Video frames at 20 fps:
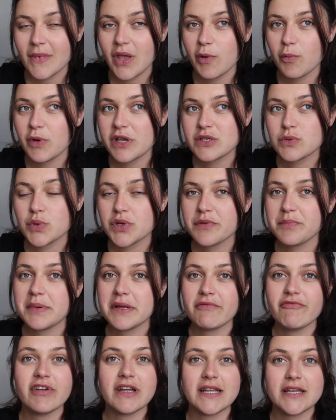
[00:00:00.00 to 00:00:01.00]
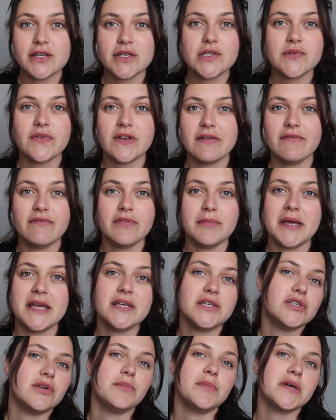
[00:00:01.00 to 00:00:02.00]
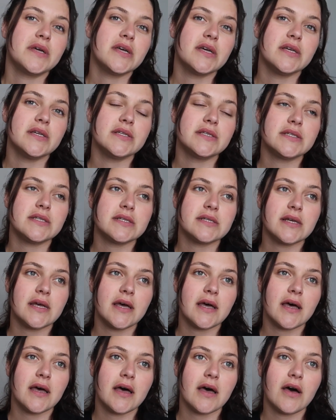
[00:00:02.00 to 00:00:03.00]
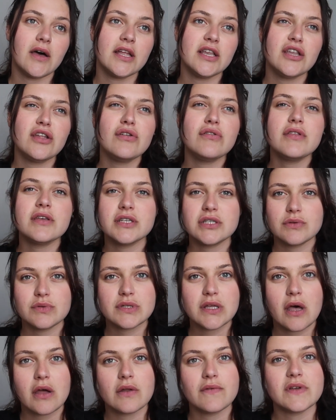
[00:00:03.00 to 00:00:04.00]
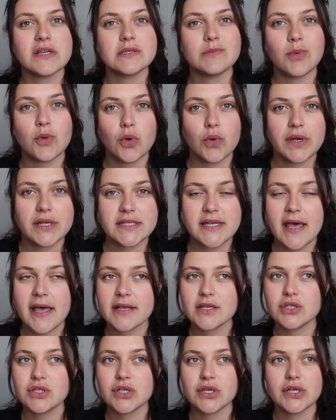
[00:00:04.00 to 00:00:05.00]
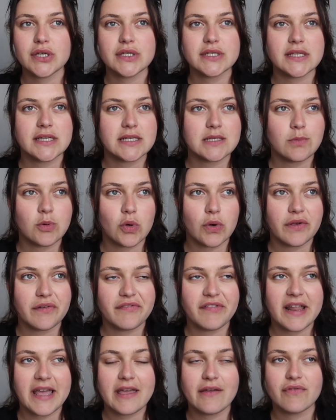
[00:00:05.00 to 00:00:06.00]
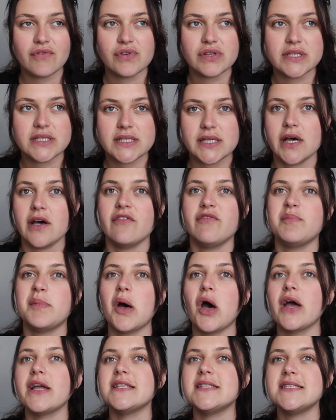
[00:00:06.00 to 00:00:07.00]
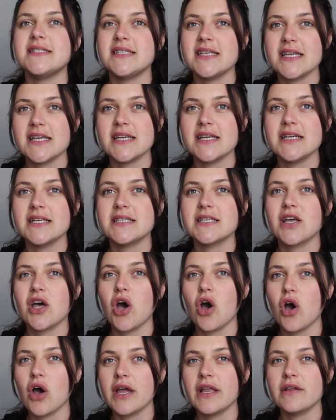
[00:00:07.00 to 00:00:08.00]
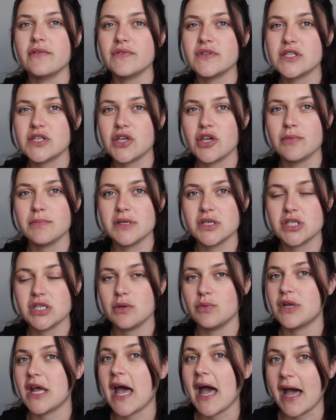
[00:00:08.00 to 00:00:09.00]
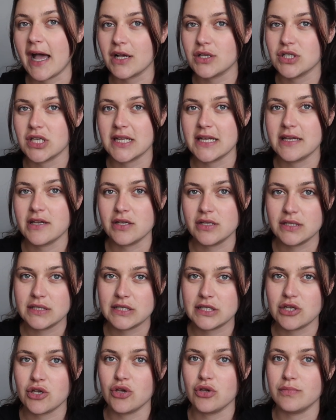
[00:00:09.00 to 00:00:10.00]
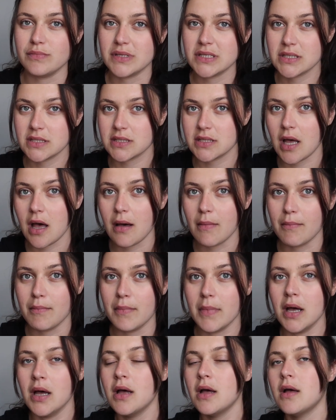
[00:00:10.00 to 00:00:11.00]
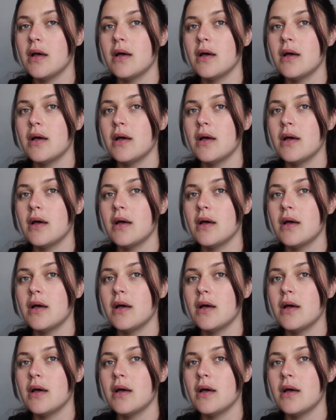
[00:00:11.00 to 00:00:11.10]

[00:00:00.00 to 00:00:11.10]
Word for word: which would have been really useful information because I knew that she was kind of exploring textures and exploring flavour and stuff, but I did kind of assume that she would actually consume some